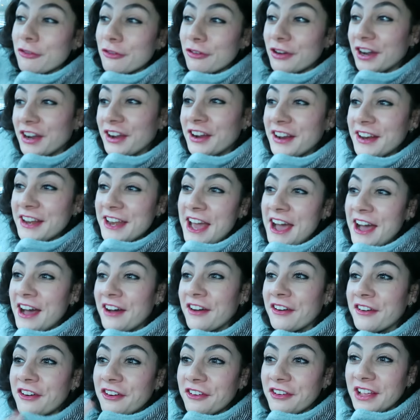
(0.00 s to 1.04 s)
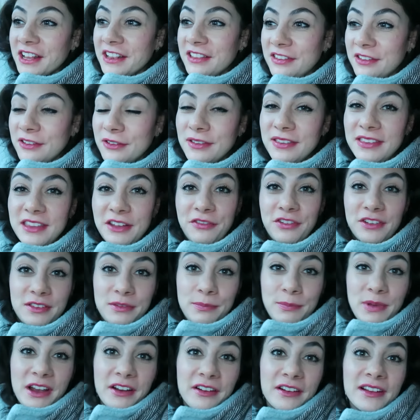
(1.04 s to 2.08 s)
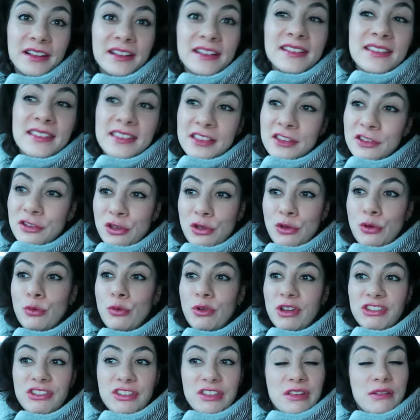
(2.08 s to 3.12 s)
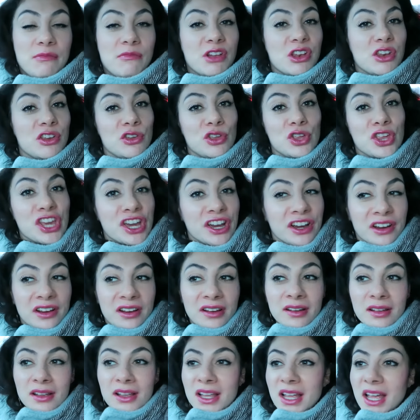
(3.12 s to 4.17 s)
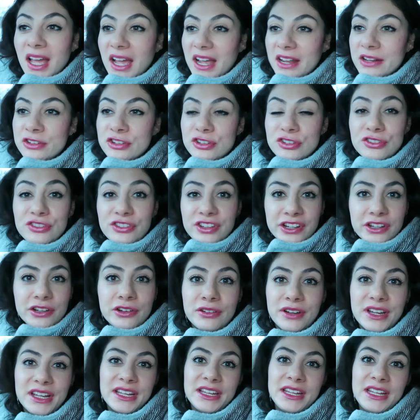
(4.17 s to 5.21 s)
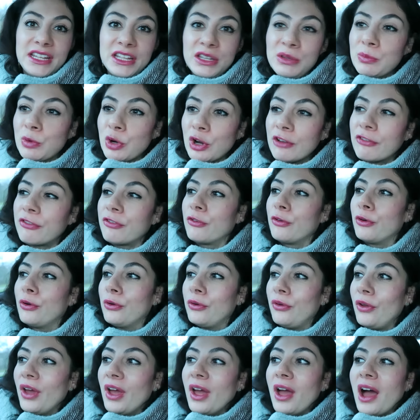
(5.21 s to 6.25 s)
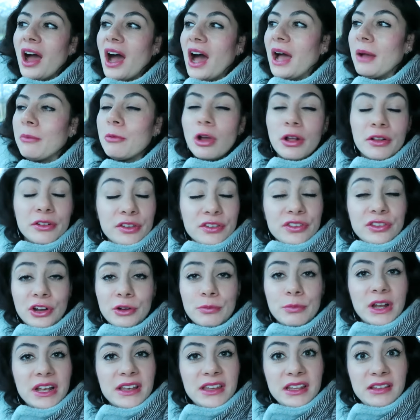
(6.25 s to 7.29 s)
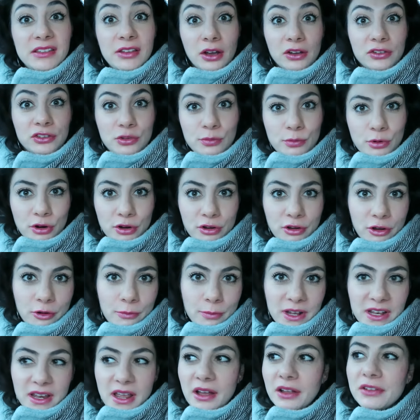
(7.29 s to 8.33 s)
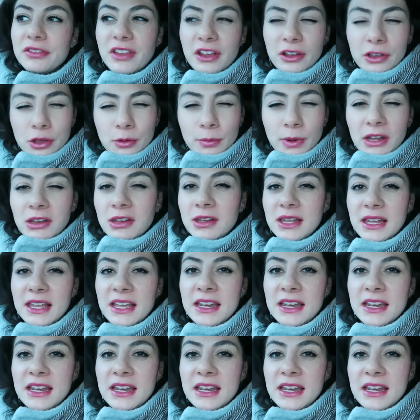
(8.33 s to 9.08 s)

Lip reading: We're now going to Stefan's parents to wish them a new year and just chill and eat more food. I'm going to start my detox tomorrow, but I'll tell you about it